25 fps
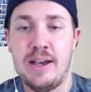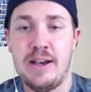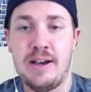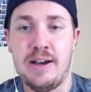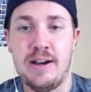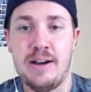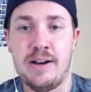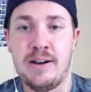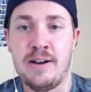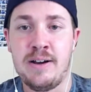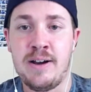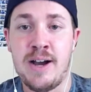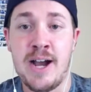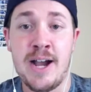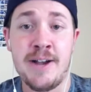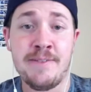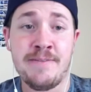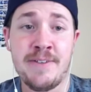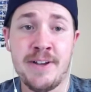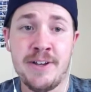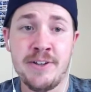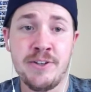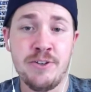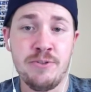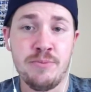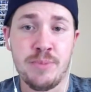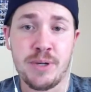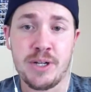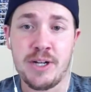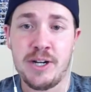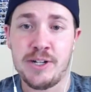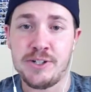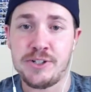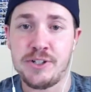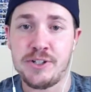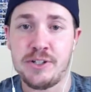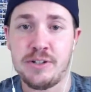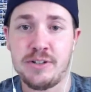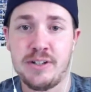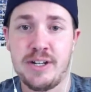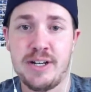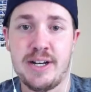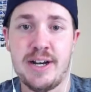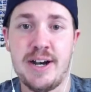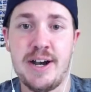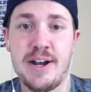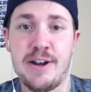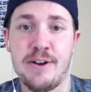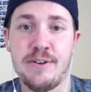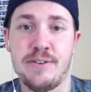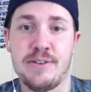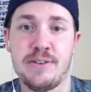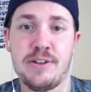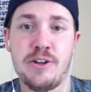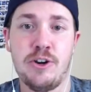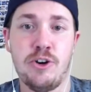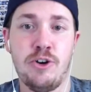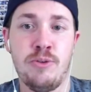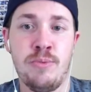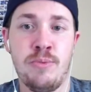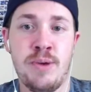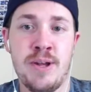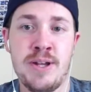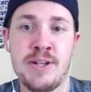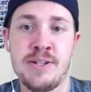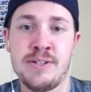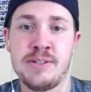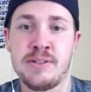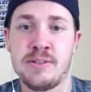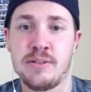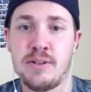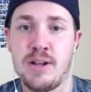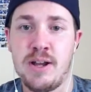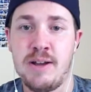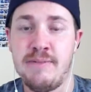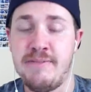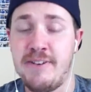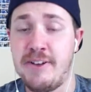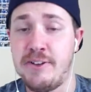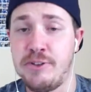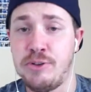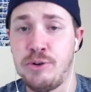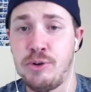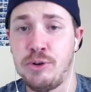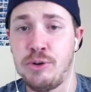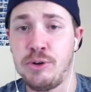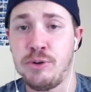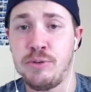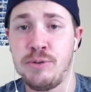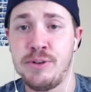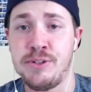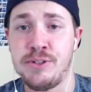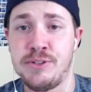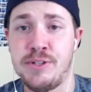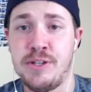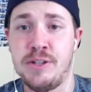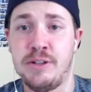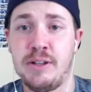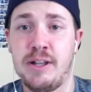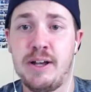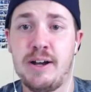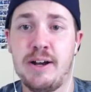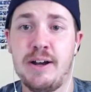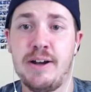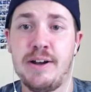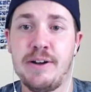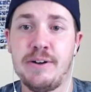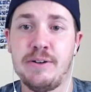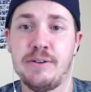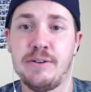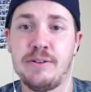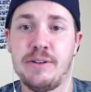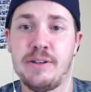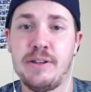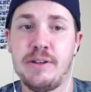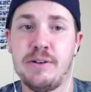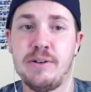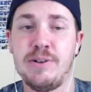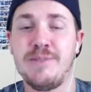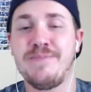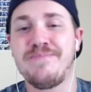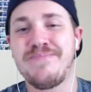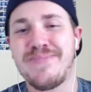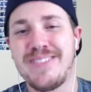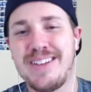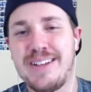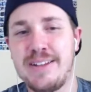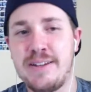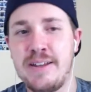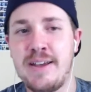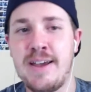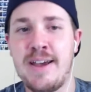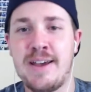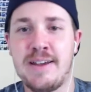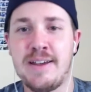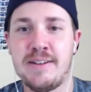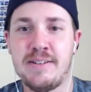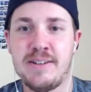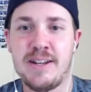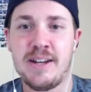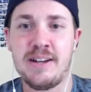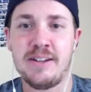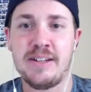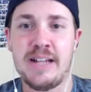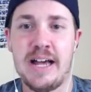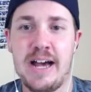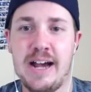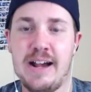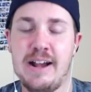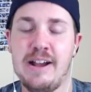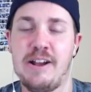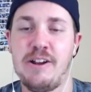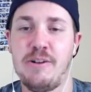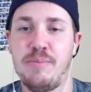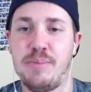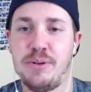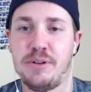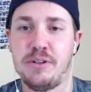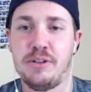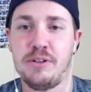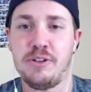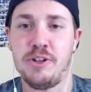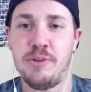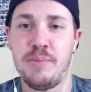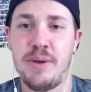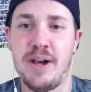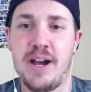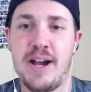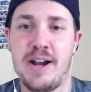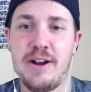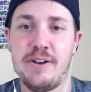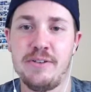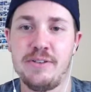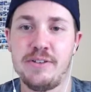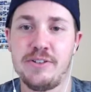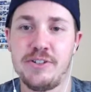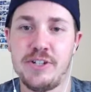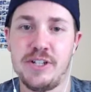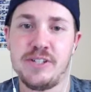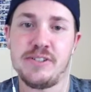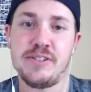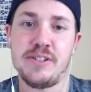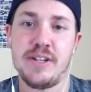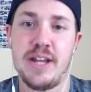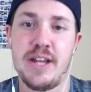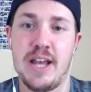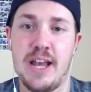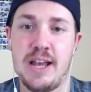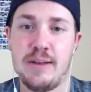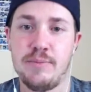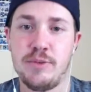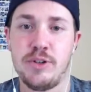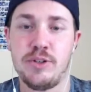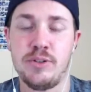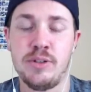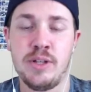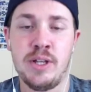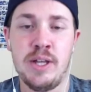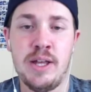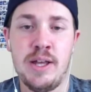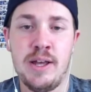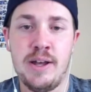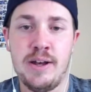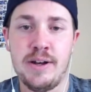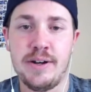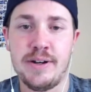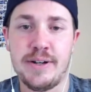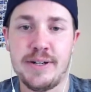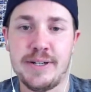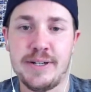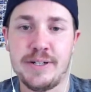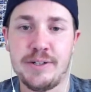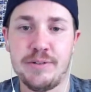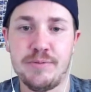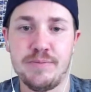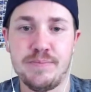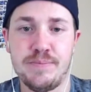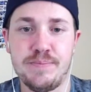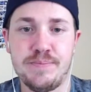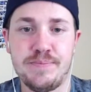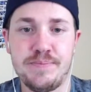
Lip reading: I value McCutchen a lot higher than Gomez. I value Odorizzi a lot higher than, not a lot higher, but a little bit higher than Jason Hamill. Overall,